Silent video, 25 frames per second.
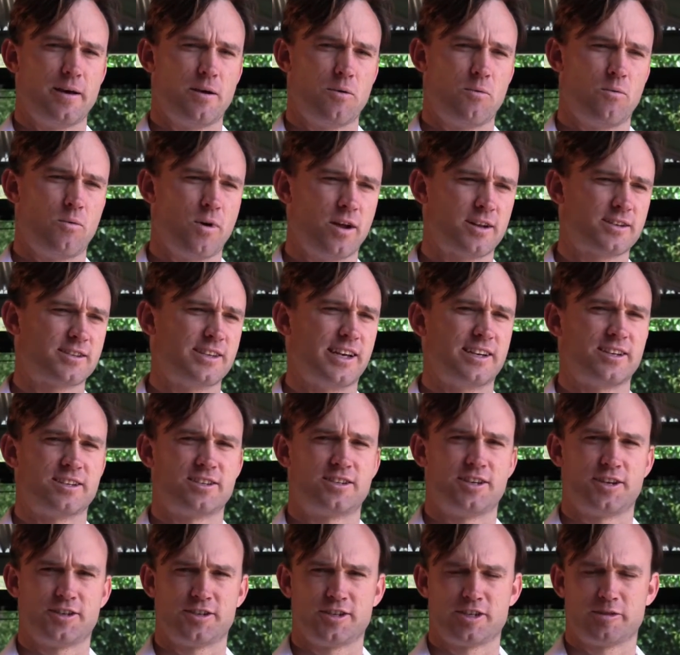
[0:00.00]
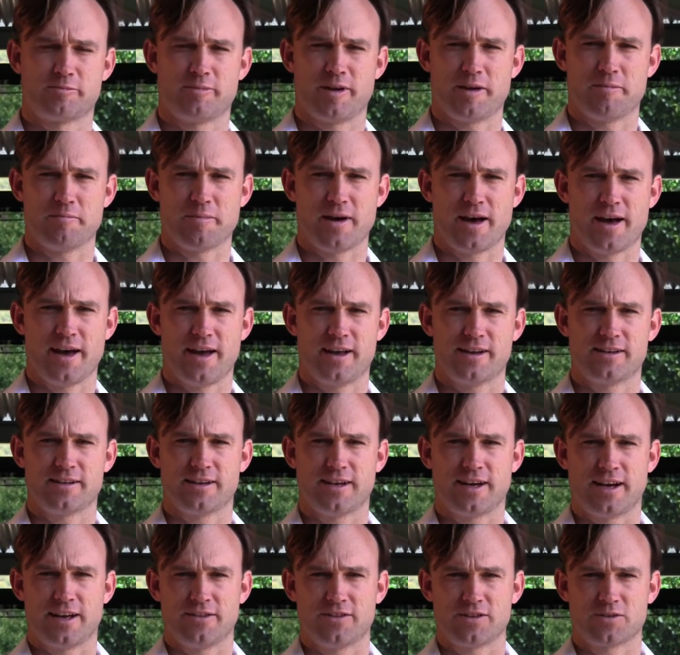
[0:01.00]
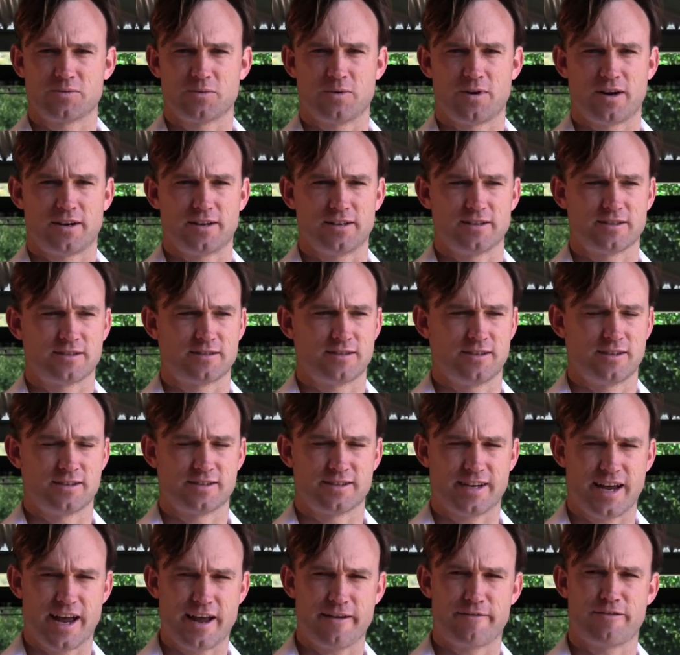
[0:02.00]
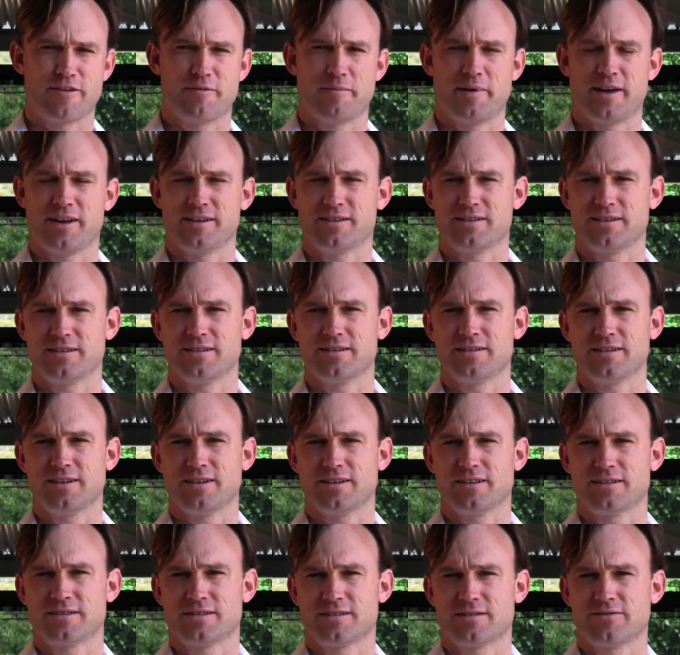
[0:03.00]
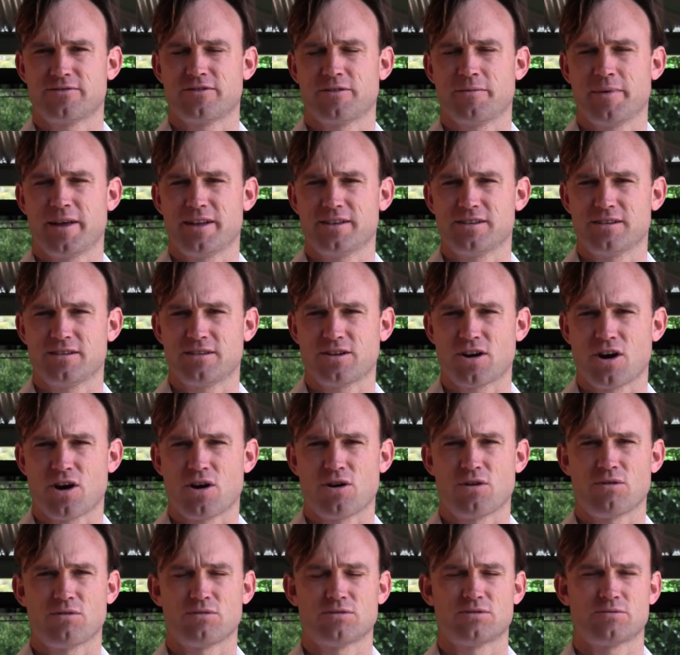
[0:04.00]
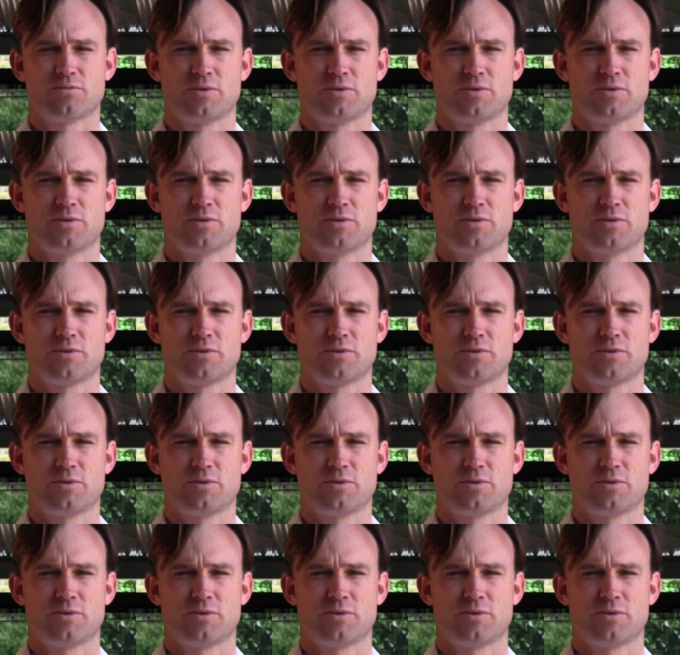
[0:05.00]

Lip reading: Once that decision's been made, this wine is tank fermented, it's fermented cold.